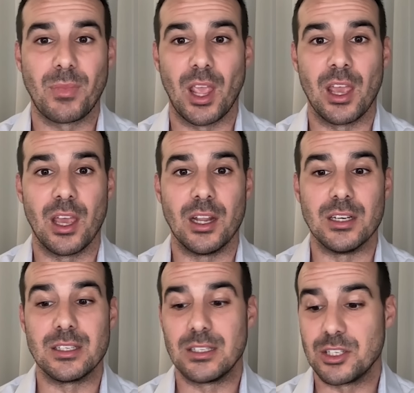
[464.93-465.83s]

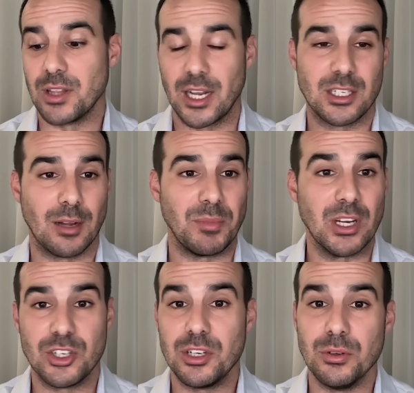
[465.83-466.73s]
And so that's
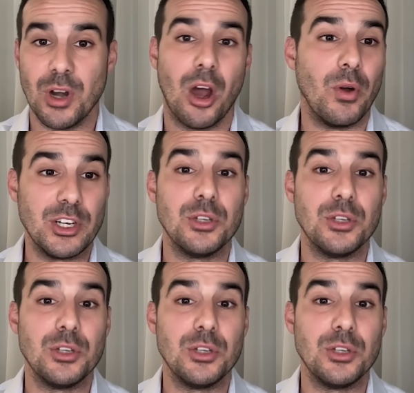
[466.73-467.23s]
something to know and